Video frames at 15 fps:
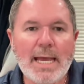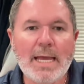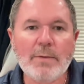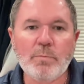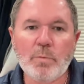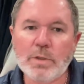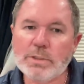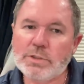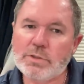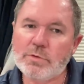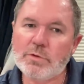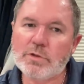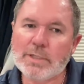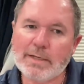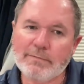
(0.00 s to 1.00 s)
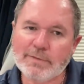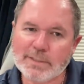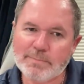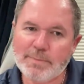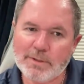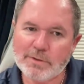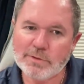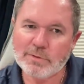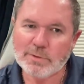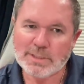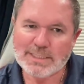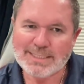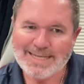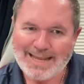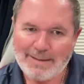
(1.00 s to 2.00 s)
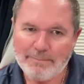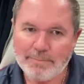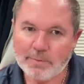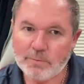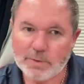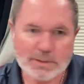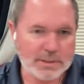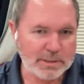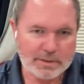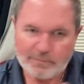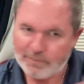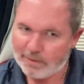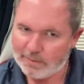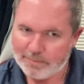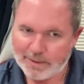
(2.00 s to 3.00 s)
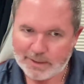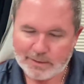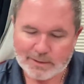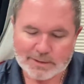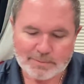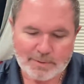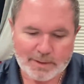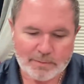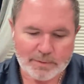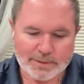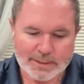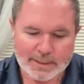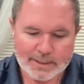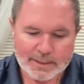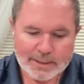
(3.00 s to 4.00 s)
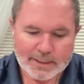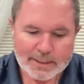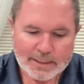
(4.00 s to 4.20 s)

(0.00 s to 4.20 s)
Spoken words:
And once you give a spiritual stamp, which is very big, I'll explain it one day,